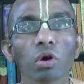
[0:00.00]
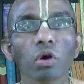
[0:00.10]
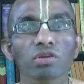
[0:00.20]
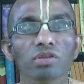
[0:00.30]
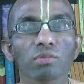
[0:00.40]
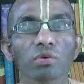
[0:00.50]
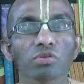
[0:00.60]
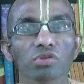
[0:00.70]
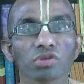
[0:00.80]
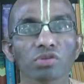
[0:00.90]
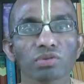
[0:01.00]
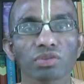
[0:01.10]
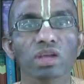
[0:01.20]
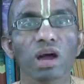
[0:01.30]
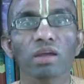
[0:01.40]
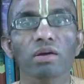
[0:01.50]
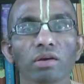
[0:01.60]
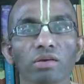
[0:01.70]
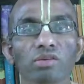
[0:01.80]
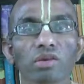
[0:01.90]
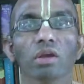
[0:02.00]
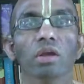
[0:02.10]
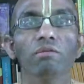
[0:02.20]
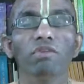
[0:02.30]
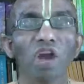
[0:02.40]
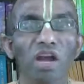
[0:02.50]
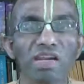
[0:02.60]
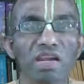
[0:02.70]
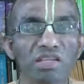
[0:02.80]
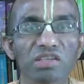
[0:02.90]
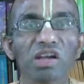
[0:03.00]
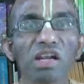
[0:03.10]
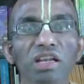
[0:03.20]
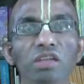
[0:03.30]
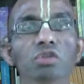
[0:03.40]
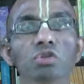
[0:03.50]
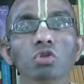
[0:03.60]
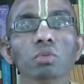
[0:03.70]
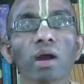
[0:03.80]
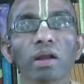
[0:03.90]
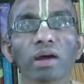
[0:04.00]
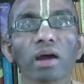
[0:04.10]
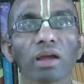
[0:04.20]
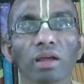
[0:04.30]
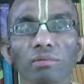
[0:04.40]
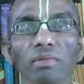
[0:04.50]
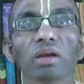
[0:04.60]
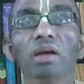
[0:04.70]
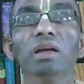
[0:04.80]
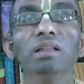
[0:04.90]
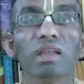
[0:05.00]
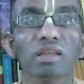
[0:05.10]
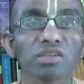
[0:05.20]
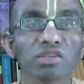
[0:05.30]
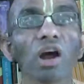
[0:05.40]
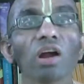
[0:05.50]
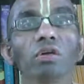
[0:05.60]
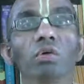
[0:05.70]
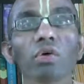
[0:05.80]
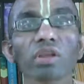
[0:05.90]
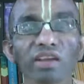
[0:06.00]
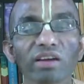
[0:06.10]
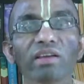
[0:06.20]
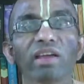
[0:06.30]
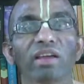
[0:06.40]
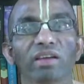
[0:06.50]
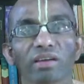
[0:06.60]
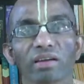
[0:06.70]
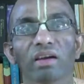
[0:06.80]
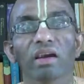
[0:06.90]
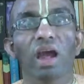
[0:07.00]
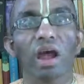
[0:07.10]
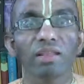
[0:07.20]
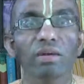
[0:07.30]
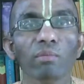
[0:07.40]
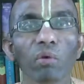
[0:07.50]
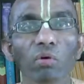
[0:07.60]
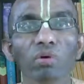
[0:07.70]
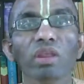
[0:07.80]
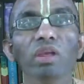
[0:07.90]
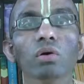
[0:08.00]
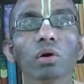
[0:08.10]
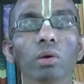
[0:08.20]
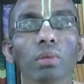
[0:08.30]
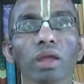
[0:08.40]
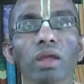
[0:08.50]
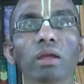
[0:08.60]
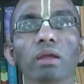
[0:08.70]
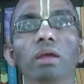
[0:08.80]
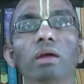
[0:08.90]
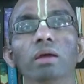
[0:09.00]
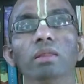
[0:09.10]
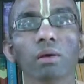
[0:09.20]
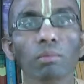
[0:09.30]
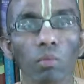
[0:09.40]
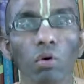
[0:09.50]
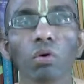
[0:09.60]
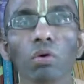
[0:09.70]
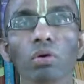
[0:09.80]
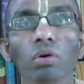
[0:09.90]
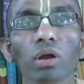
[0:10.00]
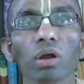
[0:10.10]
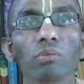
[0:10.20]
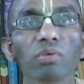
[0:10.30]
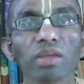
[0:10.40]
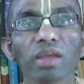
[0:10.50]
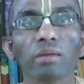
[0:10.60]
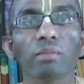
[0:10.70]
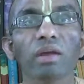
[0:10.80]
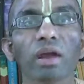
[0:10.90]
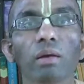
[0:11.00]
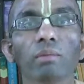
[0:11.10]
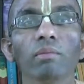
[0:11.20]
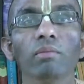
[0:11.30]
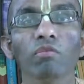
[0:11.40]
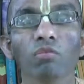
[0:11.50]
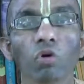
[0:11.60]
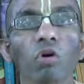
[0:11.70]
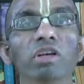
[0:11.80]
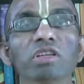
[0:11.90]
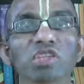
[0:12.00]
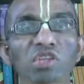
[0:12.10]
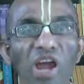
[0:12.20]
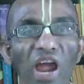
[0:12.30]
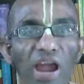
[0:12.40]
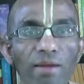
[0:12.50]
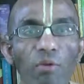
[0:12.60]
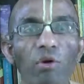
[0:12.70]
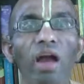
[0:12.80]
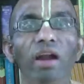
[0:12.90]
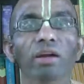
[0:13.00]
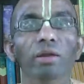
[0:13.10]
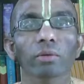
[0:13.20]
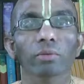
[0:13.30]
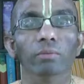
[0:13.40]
thoughts, emotions, desires, which unnecessarily consume our time, they start going away. And the more they go away, the more we can become focused and productive.